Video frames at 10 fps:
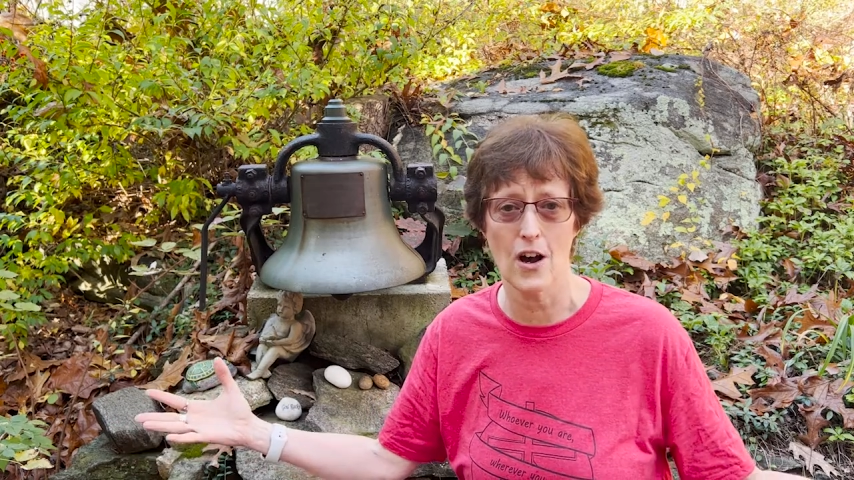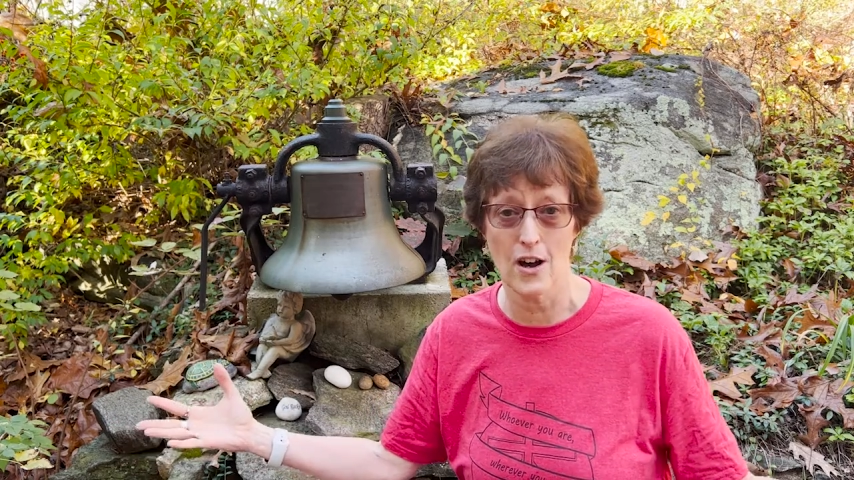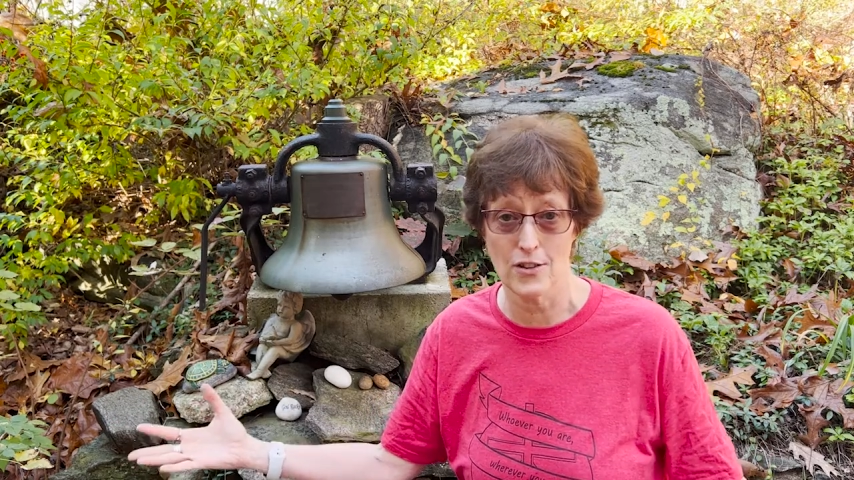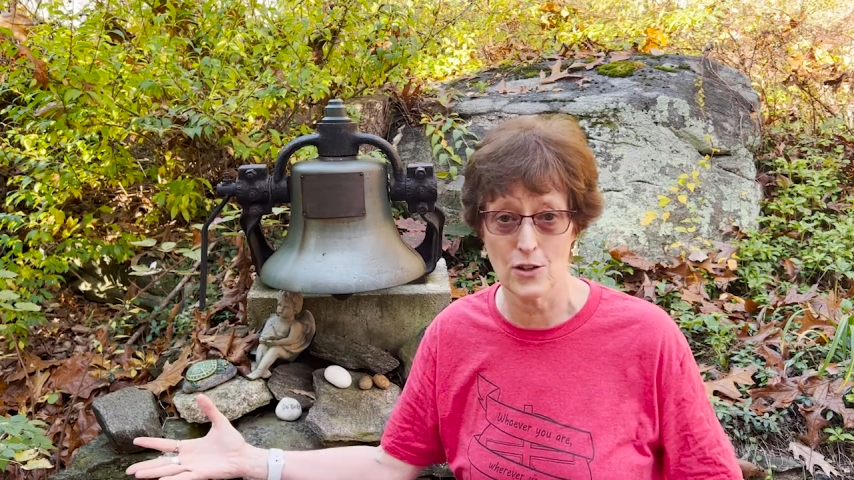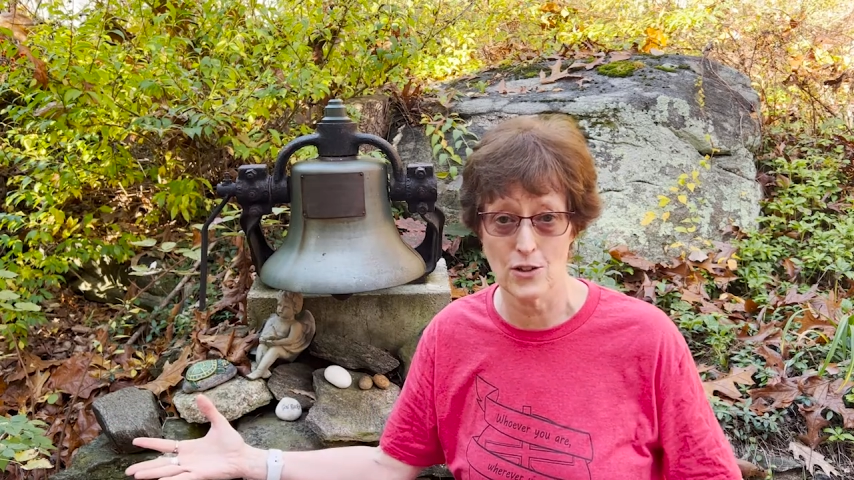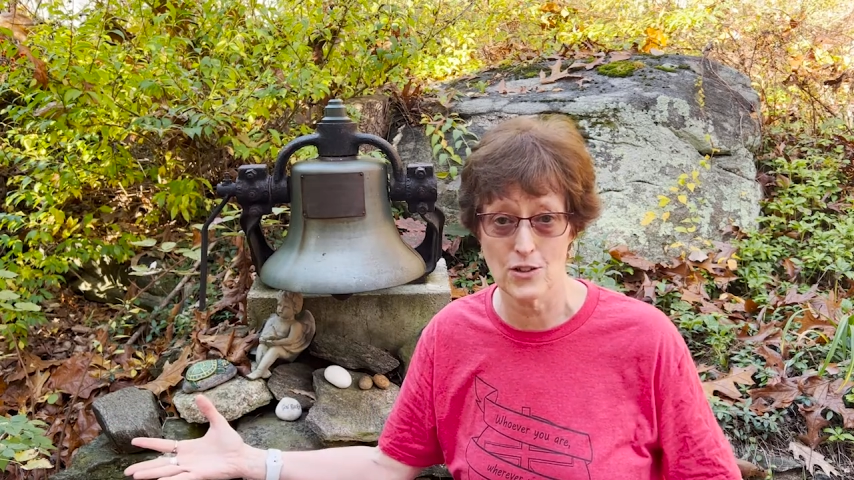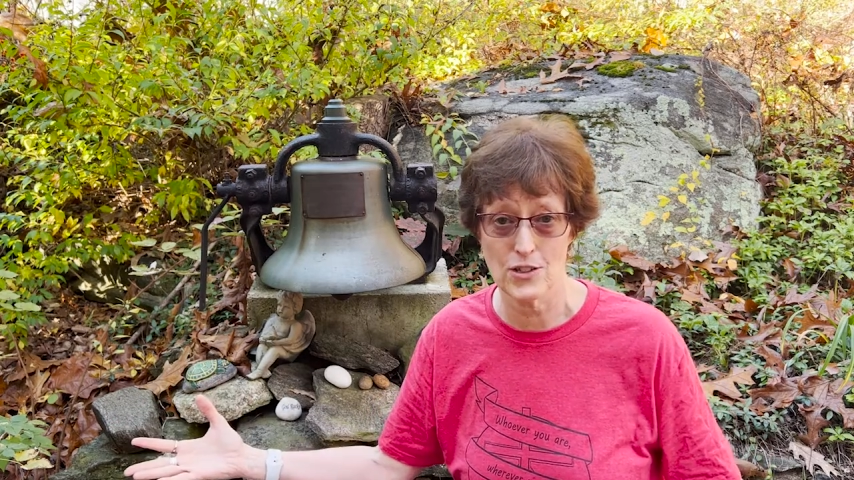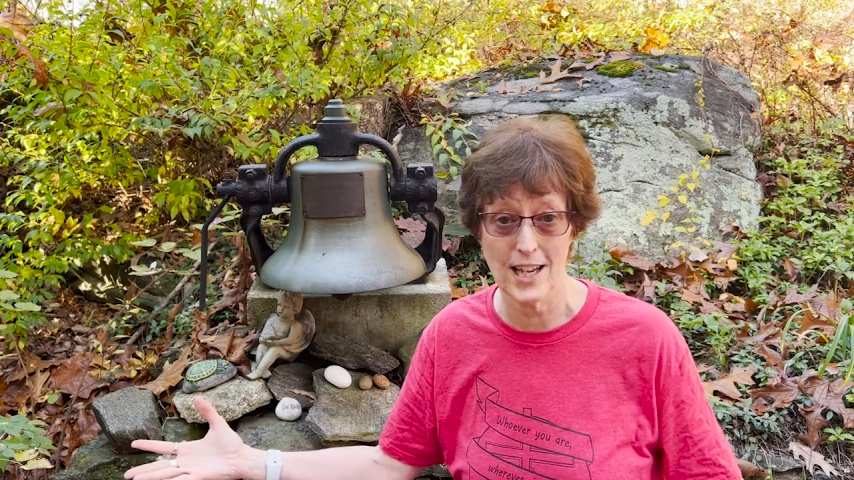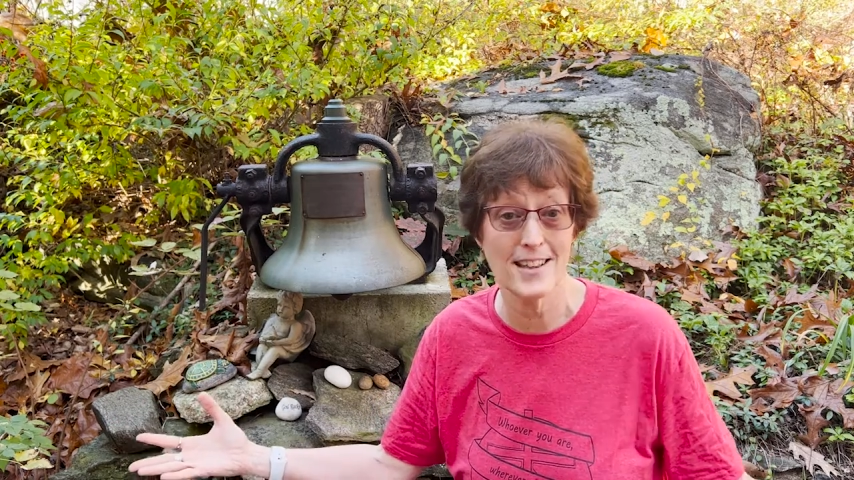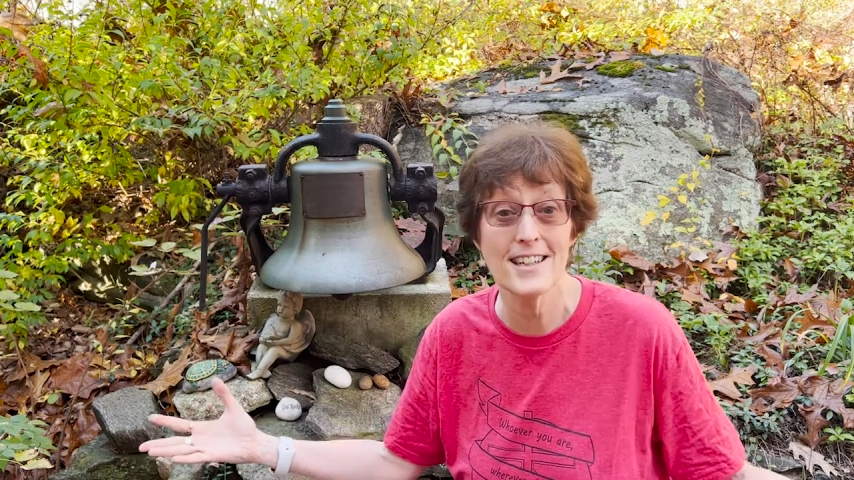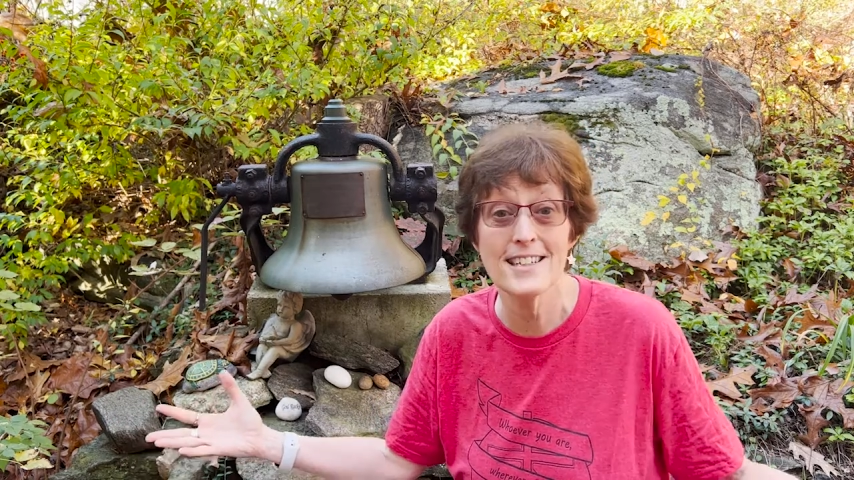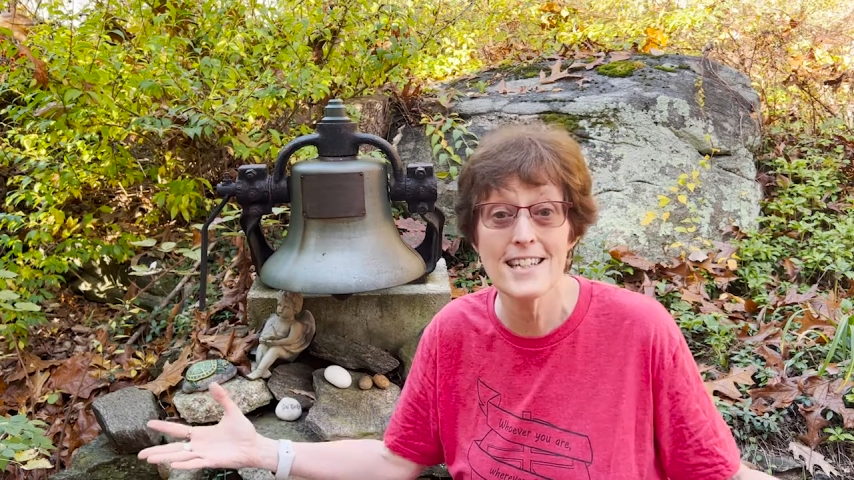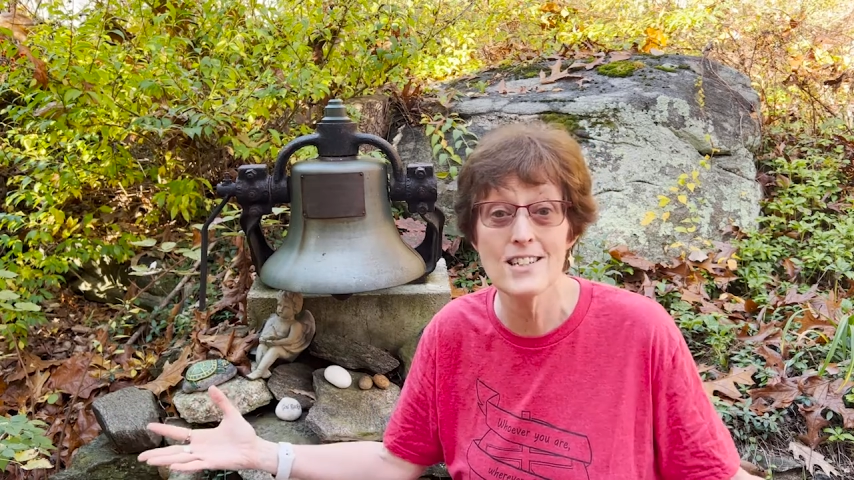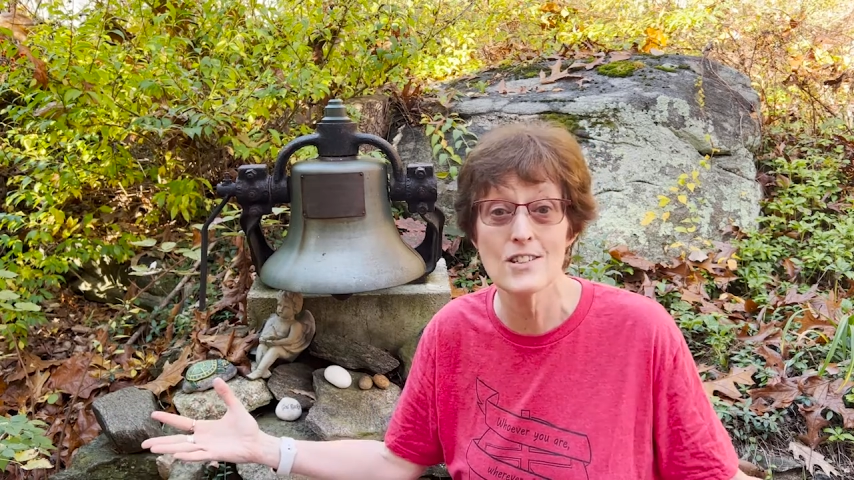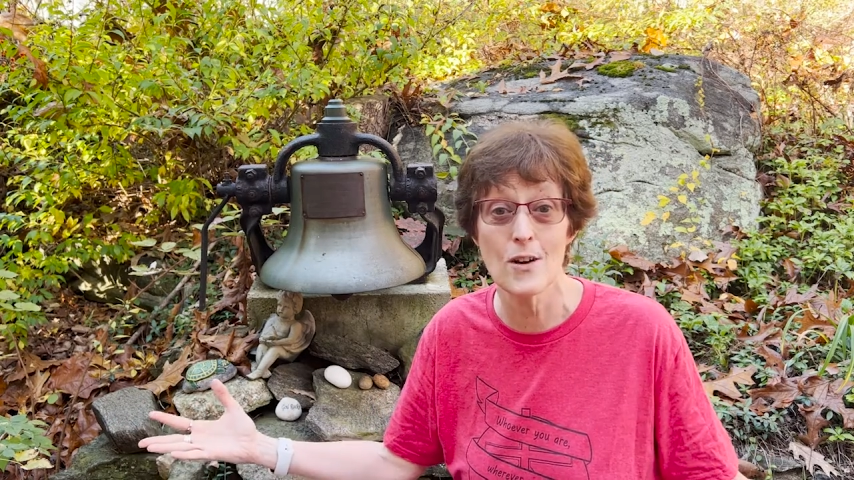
others and the needs